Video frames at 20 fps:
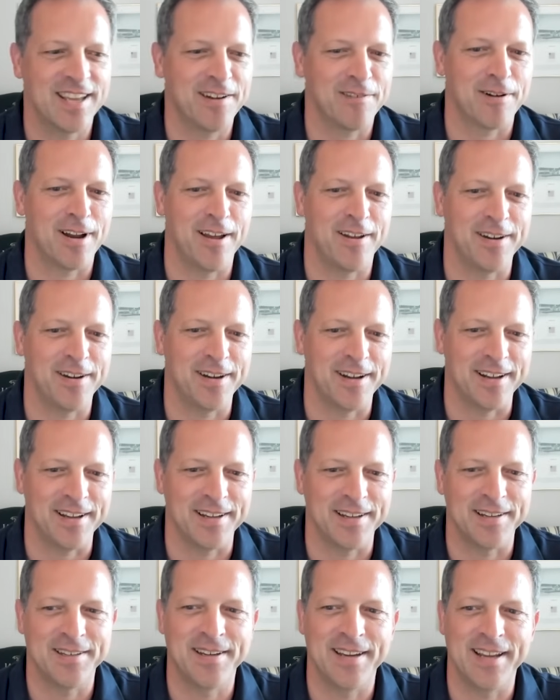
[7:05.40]
around
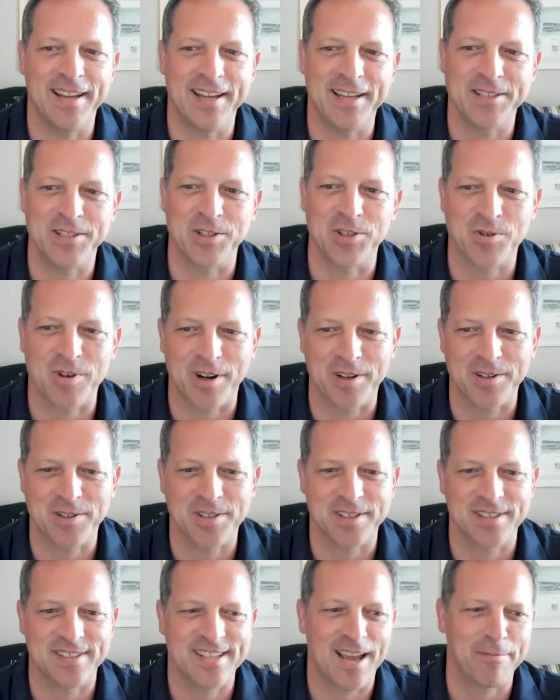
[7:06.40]
uh, as
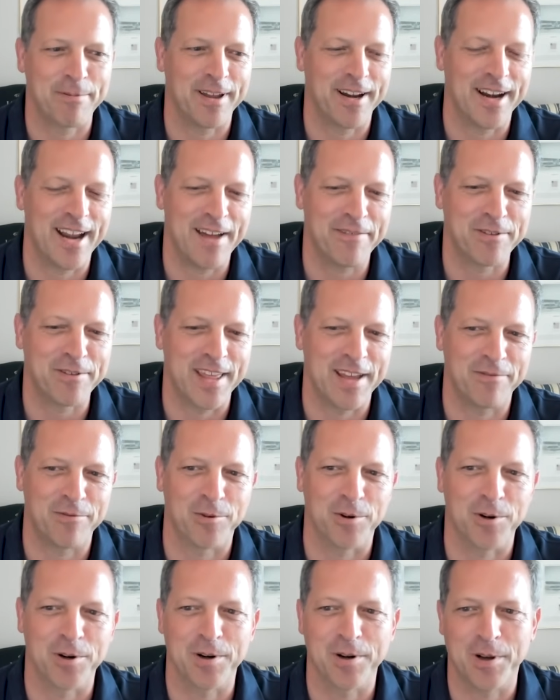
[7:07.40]
instructors in Top Gun after that
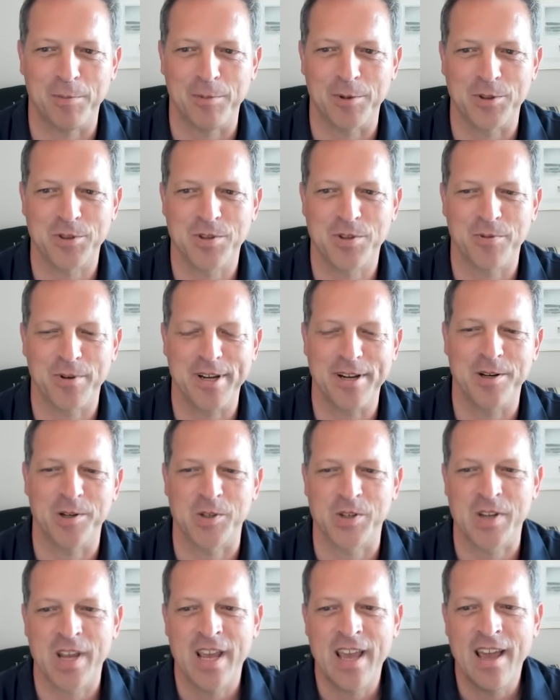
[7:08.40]
for almost three
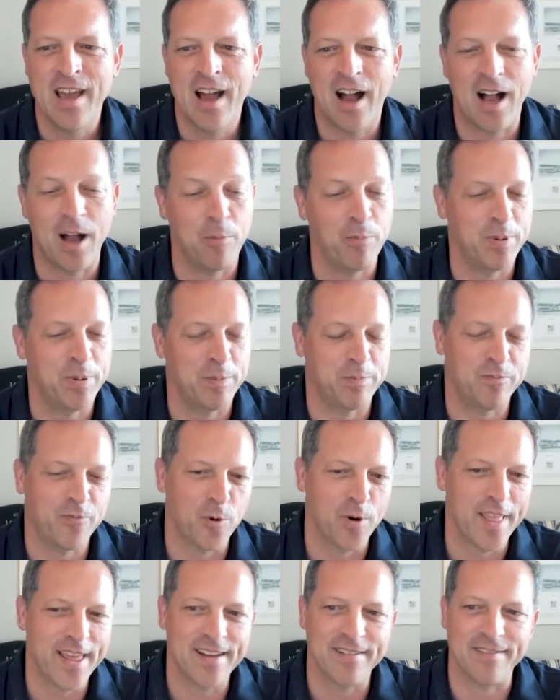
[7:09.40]
years. Uh, but
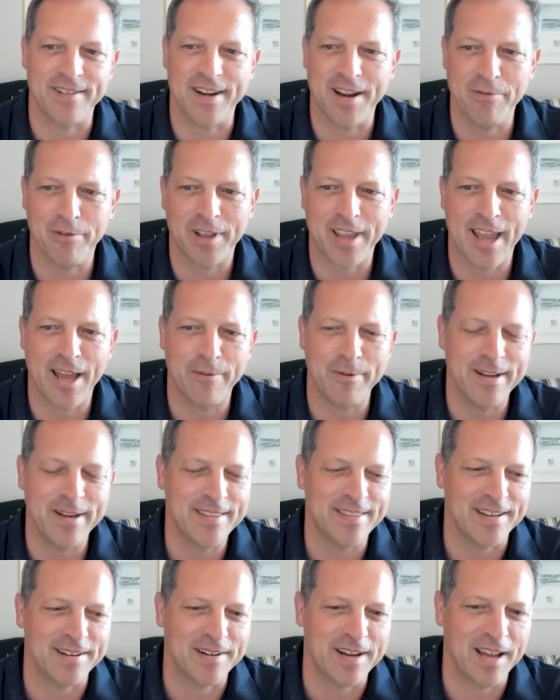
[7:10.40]
before that, Naval Academy,
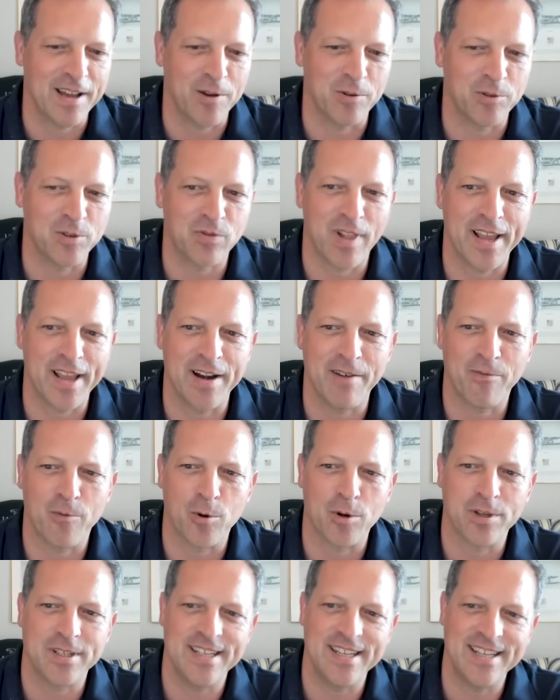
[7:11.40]
then uh, was flying F
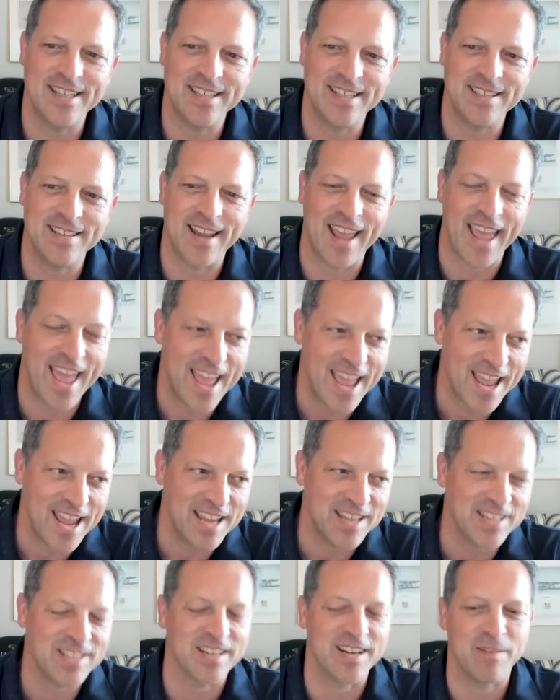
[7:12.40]
fourteen
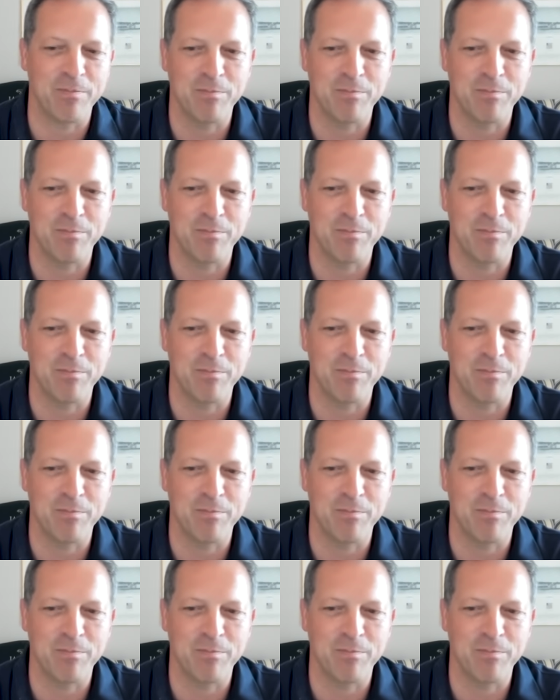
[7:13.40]
A's and